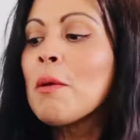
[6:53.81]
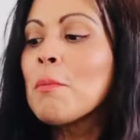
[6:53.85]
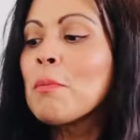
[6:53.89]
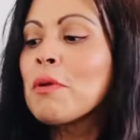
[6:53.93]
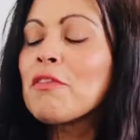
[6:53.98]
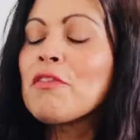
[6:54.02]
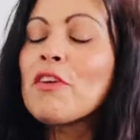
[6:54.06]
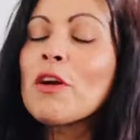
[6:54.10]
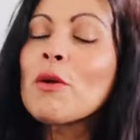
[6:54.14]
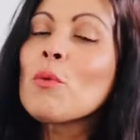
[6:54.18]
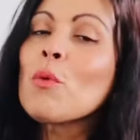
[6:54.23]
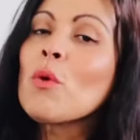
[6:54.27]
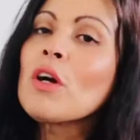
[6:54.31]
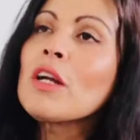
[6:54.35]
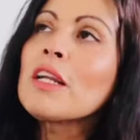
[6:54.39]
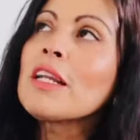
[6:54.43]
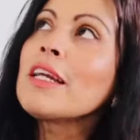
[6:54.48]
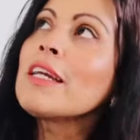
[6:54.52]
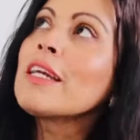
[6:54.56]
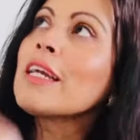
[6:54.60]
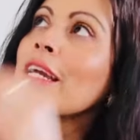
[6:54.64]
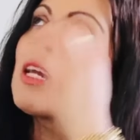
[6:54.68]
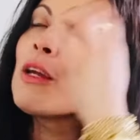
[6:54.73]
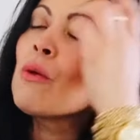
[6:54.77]
But if I wore
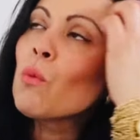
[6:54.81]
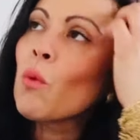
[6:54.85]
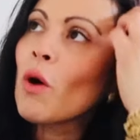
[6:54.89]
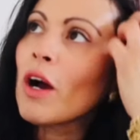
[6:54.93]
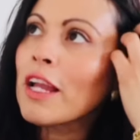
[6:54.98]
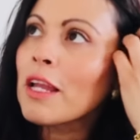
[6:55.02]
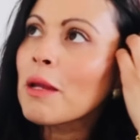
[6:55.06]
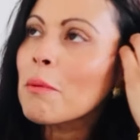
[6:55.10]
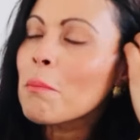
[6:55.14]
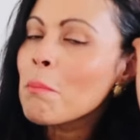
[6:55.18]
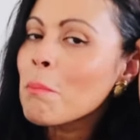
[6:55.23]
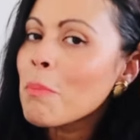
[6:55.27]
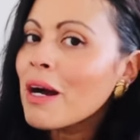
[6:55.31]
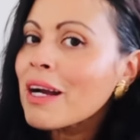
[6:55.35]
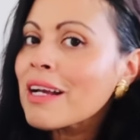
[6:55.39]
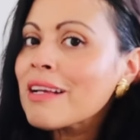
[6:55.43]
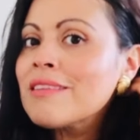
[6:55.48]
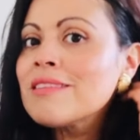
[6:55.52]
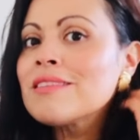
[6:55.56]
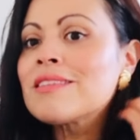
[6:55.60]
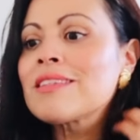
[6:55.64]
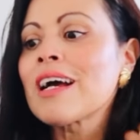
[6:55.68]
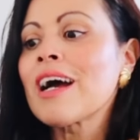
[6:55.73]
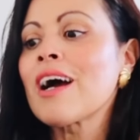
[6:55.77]
like a white
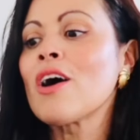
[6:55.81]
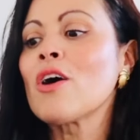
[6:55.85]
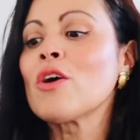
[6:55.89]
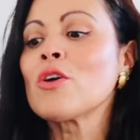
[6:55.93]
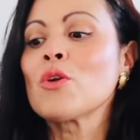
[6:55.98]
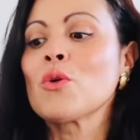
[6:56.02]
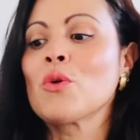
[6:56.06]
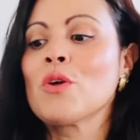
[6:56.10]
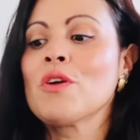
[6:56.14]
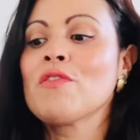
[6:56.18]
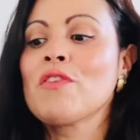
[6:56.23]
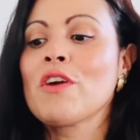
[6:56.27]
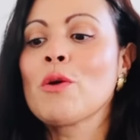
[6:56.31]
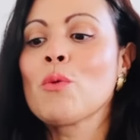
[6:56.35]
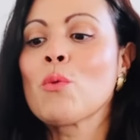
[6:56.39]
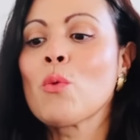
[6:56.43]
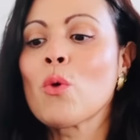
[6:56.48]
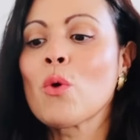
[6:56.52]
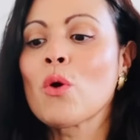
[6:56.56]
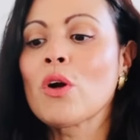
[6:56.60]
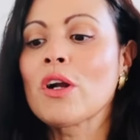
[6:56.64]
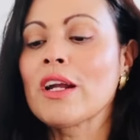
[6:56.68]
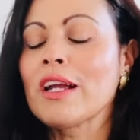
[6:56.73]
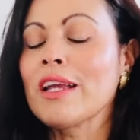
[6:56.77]
button down or if I
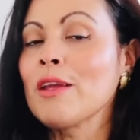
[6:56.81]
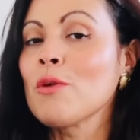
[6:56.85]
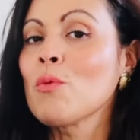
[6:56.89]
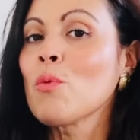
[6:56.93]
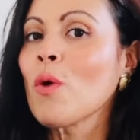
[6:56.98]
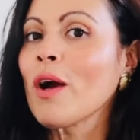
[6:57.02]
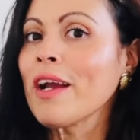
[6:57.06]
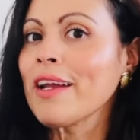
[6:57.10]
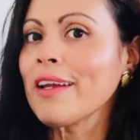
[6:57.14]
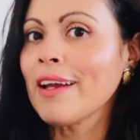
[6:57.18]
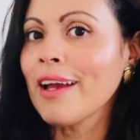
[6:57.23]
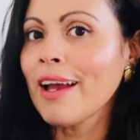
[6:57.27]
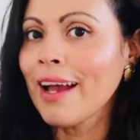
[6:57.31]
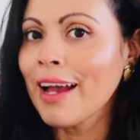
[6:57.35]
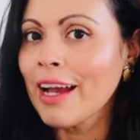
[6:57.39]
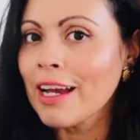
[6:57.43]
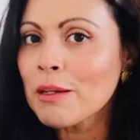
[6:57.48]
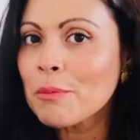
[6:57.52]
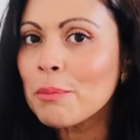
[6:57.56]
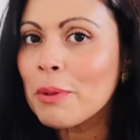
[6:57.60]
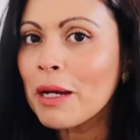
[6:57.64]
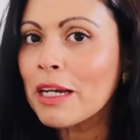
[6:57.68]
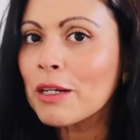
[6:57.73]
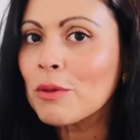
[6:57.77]
wore a white
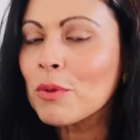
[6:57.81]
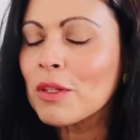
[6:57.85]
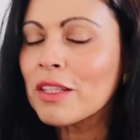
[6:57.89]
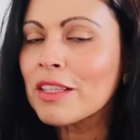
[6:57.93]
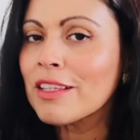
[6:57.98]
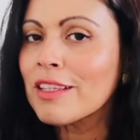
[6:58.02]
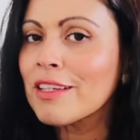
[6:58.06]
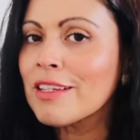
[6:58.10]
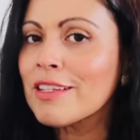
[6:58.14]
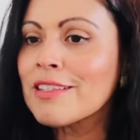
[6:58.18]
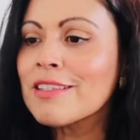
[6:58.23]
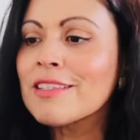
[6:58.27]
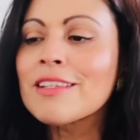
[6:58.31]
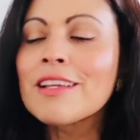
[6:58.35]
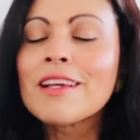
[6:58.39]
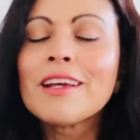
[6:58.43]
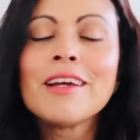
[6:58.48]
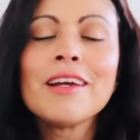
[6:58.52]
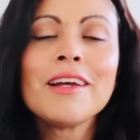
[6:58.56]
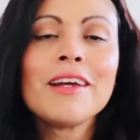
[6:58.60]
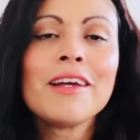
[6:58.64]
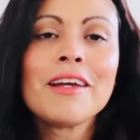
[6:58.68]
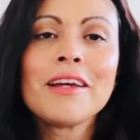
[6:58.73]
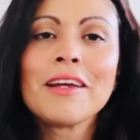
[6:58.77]
handbag with this,
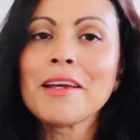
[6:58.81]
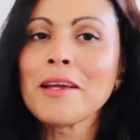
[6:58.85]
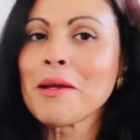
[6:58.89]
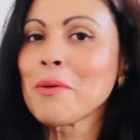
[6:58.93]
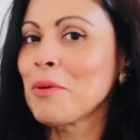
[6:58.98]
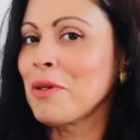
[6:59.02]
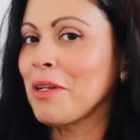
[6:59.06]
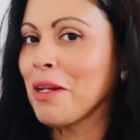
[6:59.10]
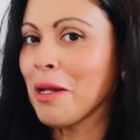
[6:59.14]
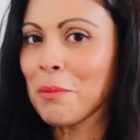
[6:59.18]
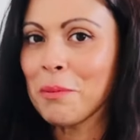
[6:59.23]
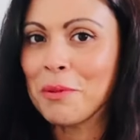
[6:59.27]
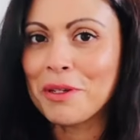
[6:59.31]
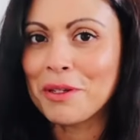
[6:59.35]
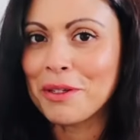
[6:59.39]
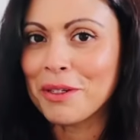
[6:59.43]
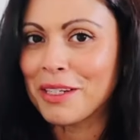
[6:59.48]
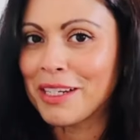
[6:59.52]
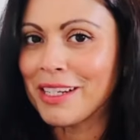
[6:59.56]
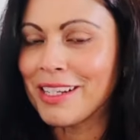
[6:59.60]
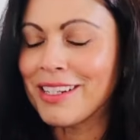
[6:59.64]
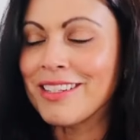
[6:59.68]
it would not be a good